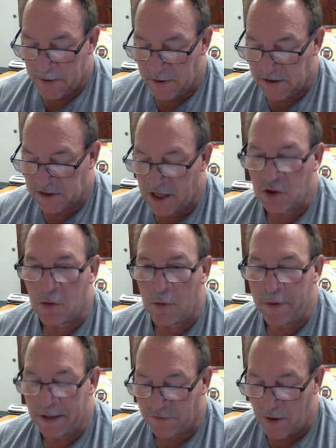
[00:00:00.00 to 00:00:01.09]
The schedule
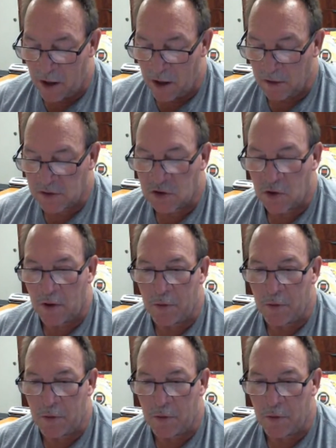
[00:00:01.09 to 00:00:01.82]
will be as follows so